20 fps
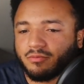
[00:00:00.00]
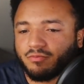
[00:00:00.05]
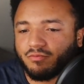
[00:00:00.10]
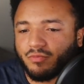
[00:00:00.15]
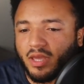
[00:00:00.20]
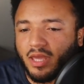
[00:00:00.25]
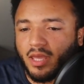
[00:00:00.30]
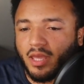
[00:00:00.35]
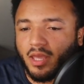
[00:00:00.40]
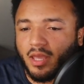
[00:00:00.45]

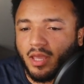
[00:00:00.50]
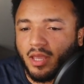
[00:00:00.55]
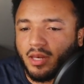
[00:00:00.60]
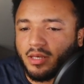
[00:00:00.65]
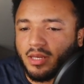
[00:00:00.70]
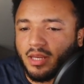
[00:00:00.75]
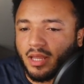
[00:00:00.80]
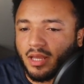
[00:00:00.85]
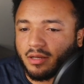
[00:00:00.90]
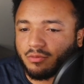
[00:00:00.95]
And
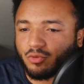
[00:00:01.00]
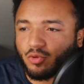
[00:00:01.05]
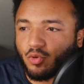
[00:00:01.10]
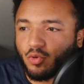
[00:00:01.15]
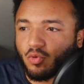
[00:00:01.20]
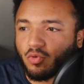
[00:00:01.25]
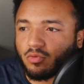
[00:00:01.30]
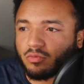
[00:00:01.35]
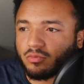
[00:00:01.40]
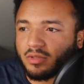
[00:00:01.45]
yeah,
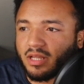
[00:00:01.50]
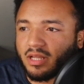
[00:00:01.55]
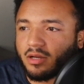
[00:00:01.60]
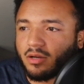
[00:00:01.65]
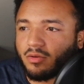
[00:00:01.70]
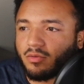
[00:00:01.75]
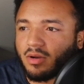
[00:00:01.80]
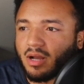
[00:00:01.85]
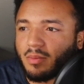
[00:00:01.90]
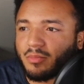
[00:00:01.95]
cool.
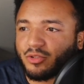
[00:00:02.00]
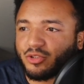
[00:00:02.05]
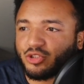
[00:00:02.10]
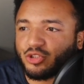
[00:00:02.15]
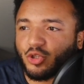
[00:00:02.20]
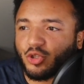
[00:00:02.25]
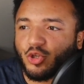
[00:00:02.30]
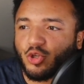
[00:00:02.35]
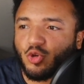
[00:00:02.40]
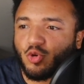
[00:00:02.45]
Now I'm gonna show
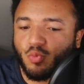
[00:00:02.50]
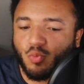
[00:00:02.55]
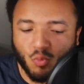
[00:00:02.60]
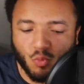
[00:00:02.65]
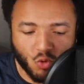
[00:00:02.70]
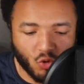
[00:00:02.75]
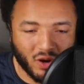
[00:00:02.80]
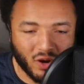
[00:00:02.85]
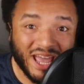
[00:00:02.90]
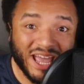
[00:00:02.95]
you
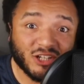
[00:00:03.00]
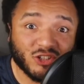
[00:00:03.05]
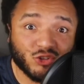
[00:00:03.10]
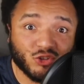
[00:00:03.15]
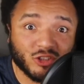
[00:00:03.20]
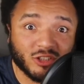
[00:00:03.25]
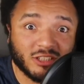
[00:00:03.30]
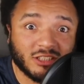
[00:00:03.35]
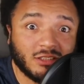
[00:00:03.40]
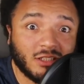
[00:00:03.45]
more
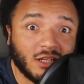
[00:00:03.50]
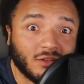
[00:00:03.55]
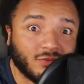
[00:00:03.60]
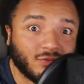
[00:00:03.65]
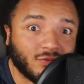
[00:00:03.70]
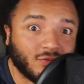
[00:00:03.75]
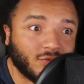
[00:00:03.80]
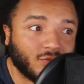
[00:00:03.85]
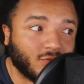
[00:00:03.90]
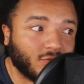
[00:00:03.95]
extra
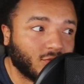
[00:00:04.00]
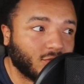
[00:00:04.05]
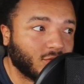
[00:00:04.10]
stuff.